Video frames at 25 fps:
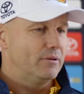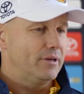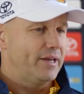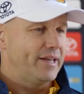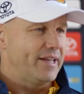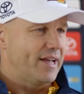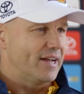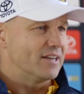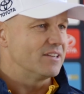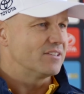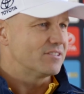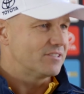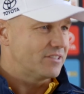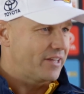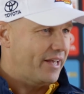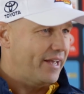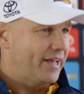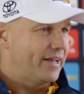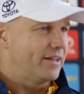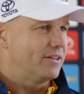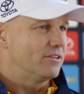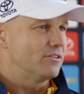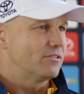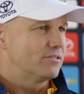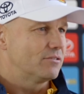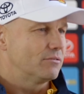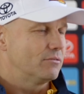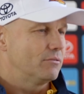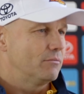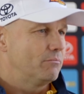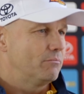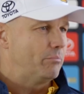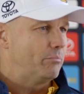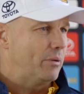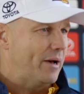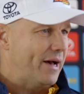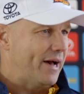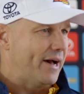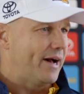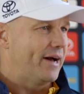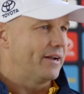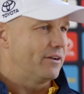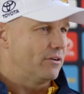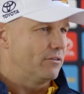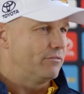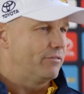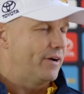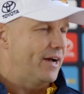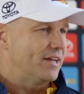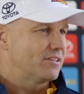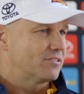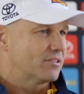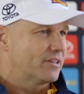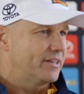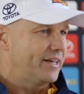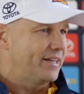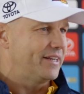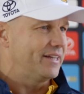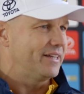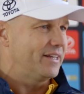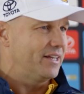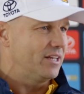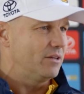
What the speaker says: he understands part of us getting